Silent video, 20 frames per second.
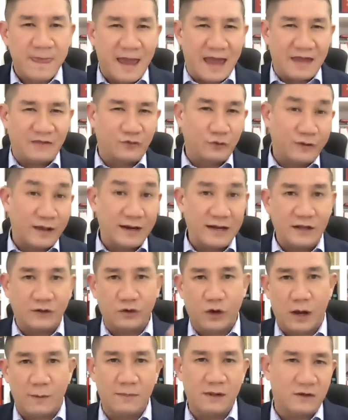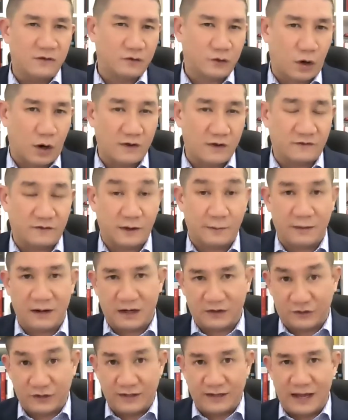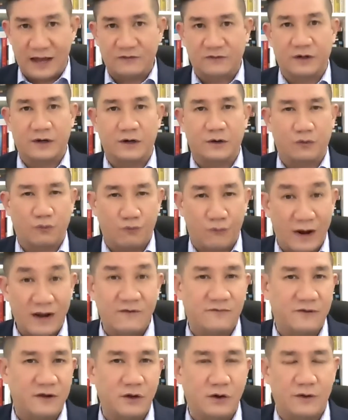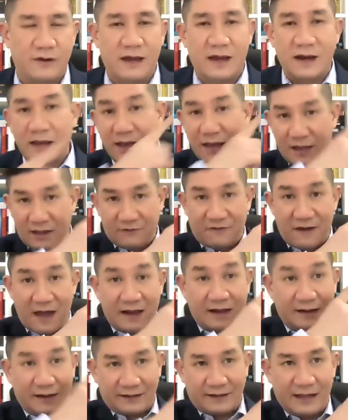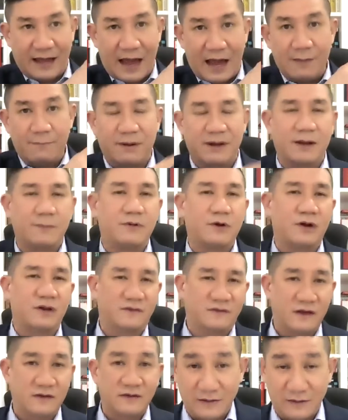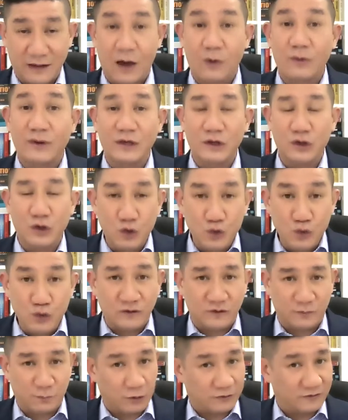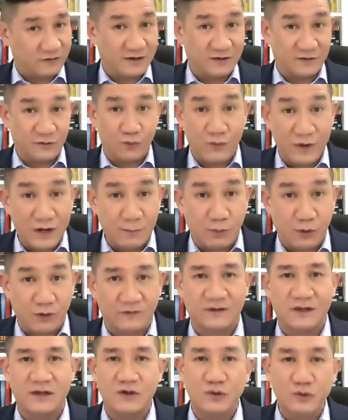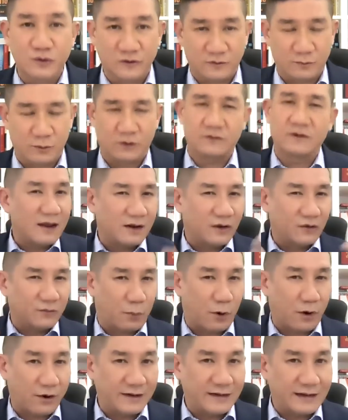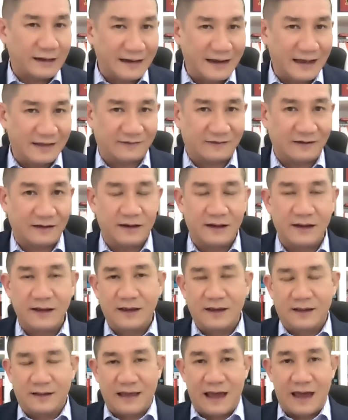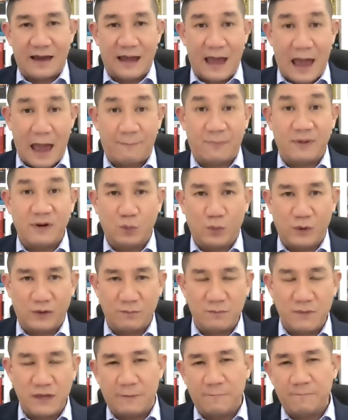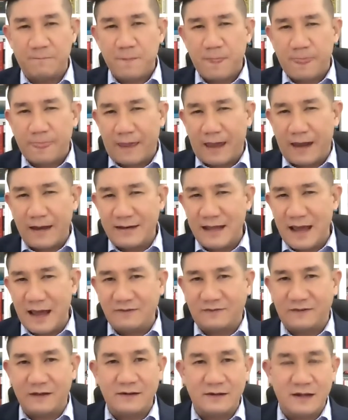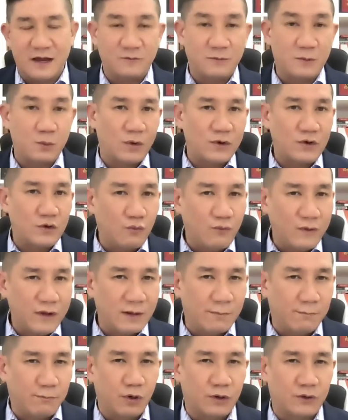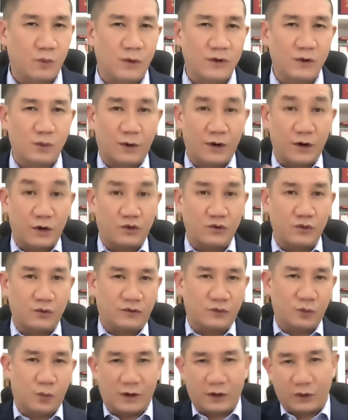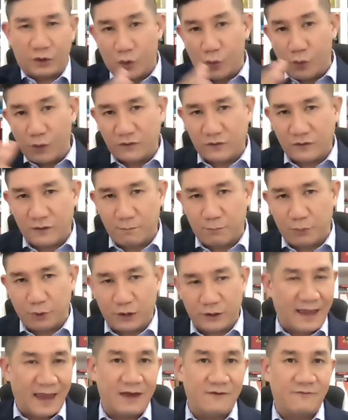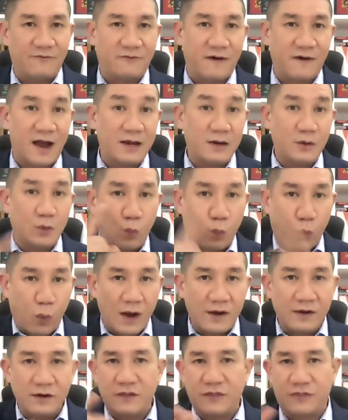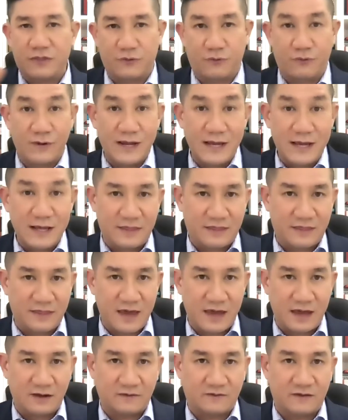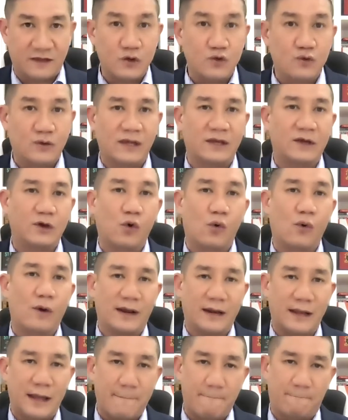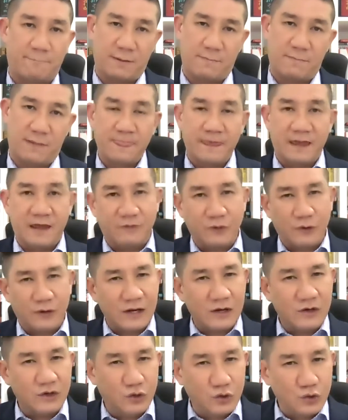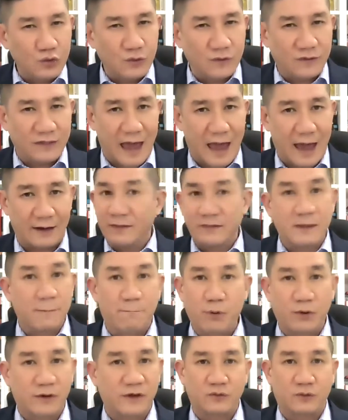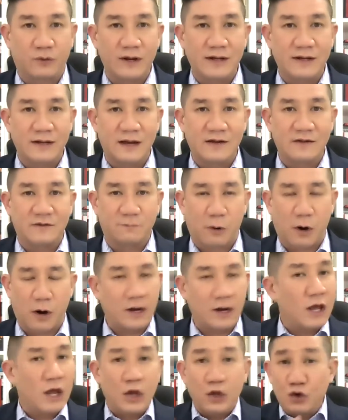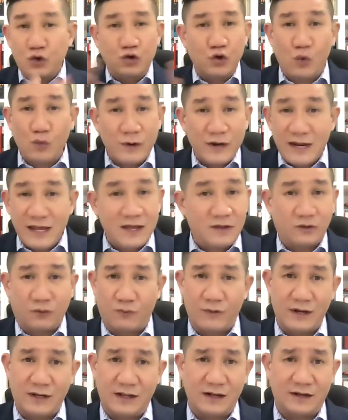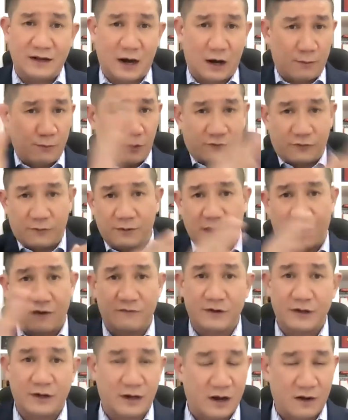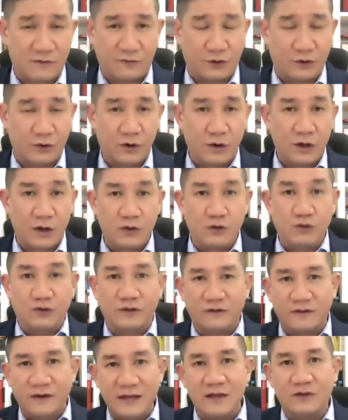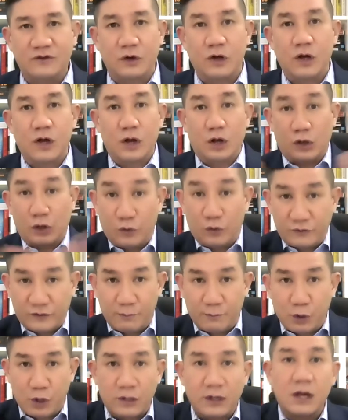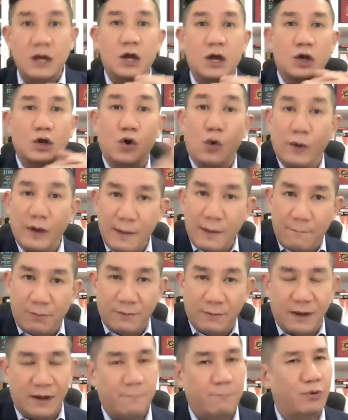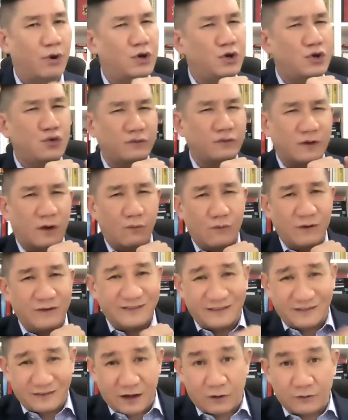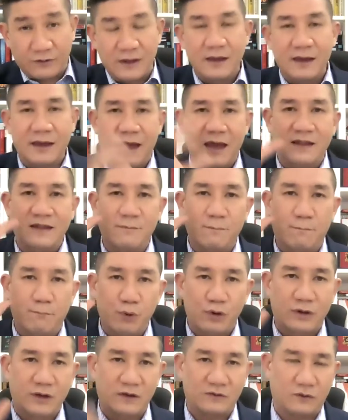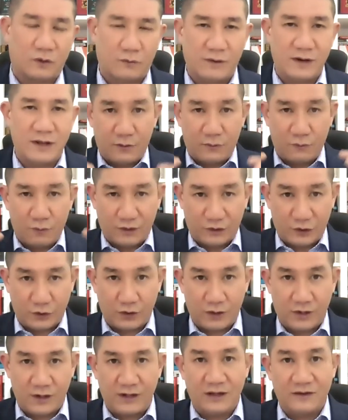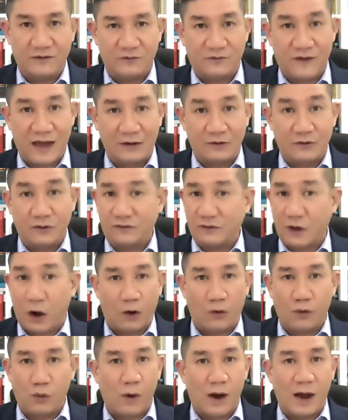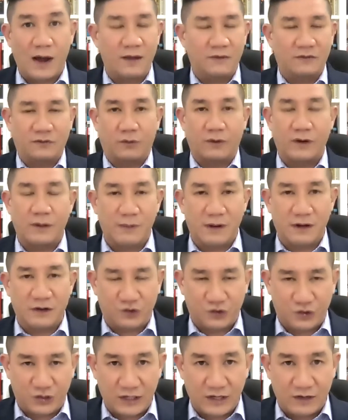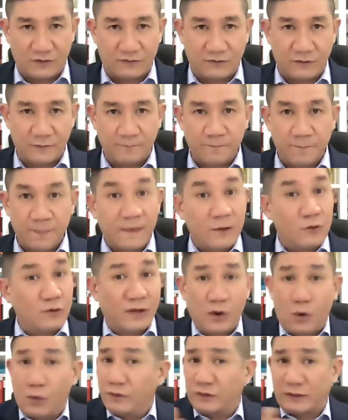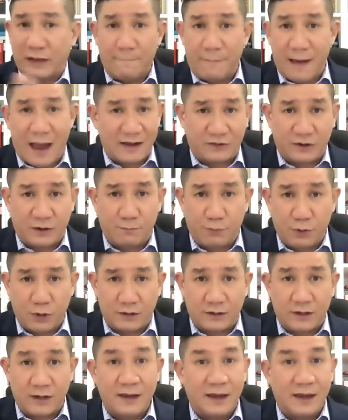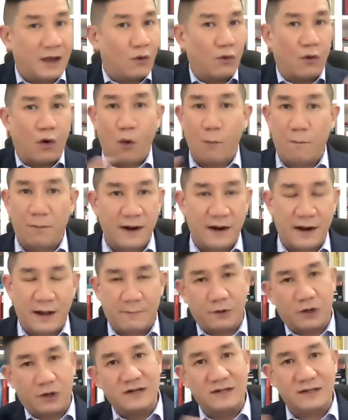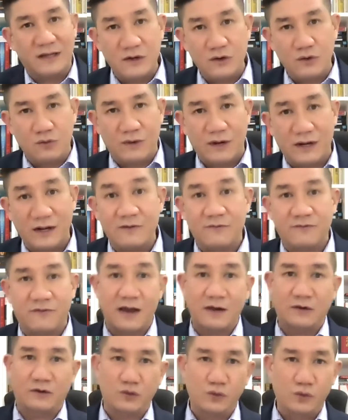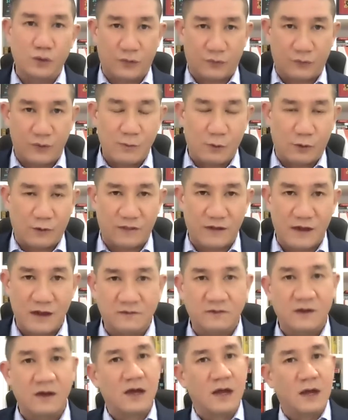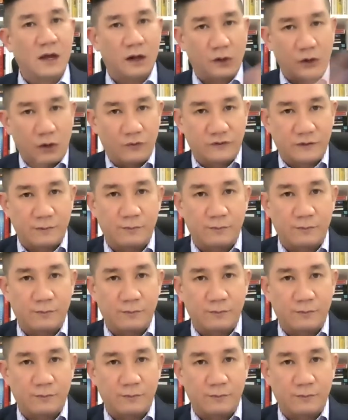And so then he taught me this concept. And actually, Dan's got a great video on that. In fact, click the I button up here. It says how he uses books. He doesn't read books, he uses books. That was part of the lesson that happened with me. And Dan said, Desmond, when you read a book, what you want to do is you want to go into the book and find one to three things that you can go and implement. If you can do that, the book already done its part. You don't need to read the entire book from cover to cover. You just need to close the book, go implement, produce a result, and the book has already returned its value. Its R O I, it's already been achieved. You can always come back to the book, open it up, continue reading, find two or three more things, close the